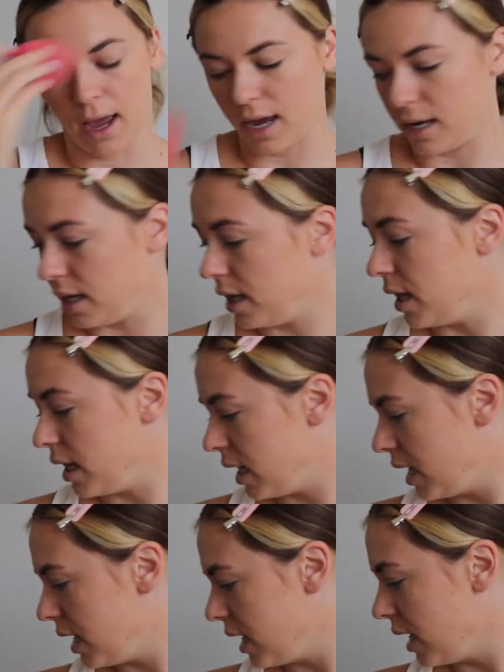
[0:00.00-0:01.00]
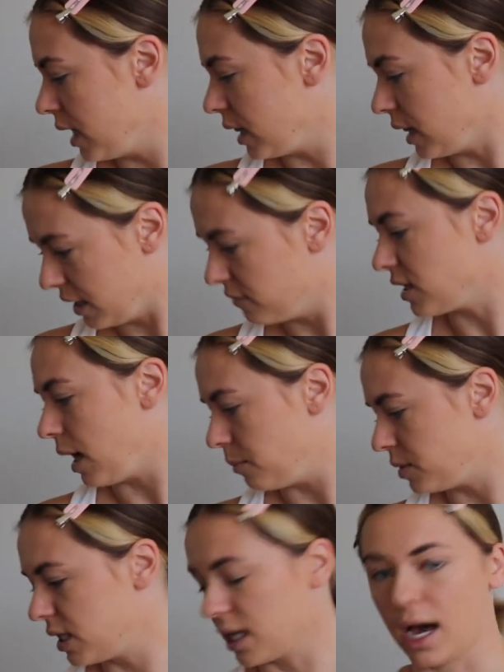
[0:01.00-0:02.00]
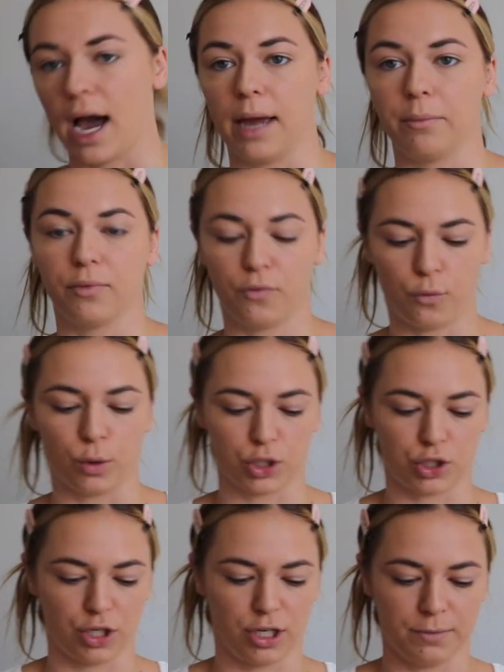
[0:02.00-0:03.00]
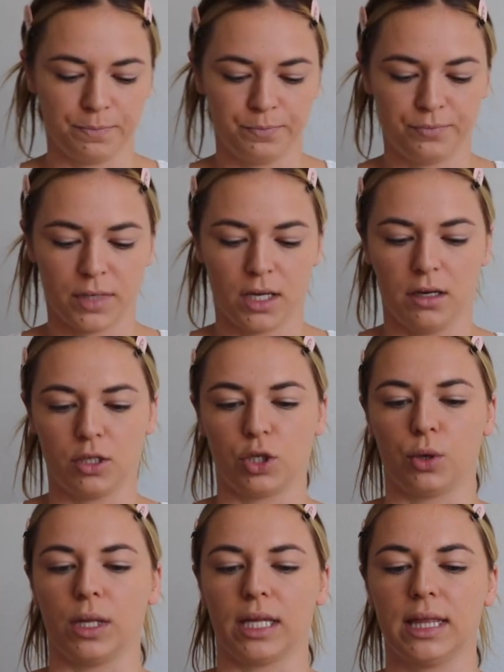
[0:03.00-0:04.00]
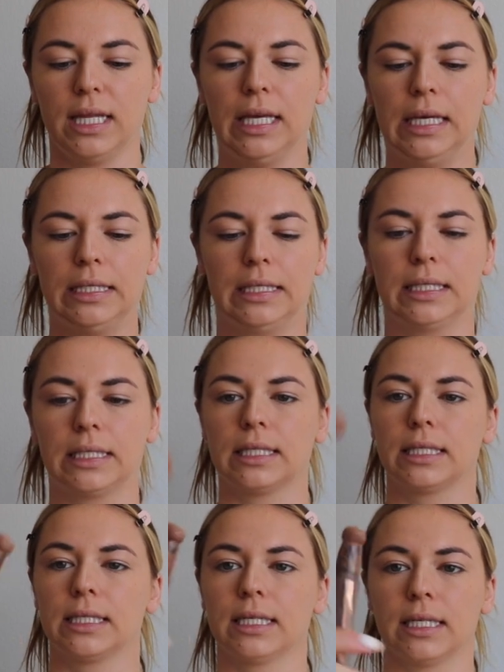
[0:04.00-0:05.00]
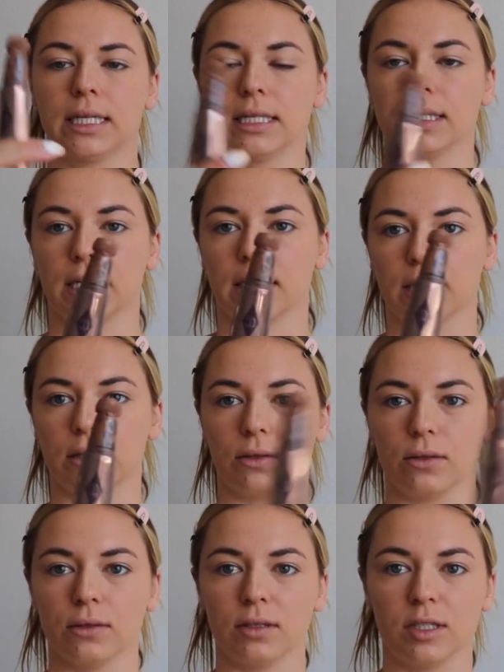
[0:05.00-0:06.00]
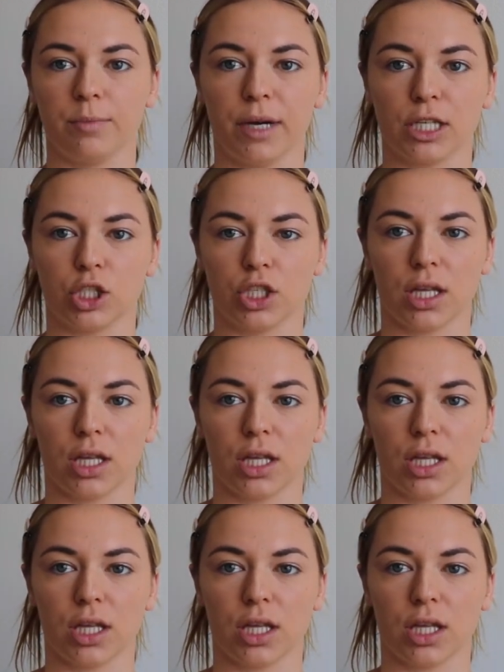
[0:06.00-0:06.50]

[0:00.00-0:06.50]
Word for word: and it lives up to the hype for sure. So you go like this. It's like a little sponge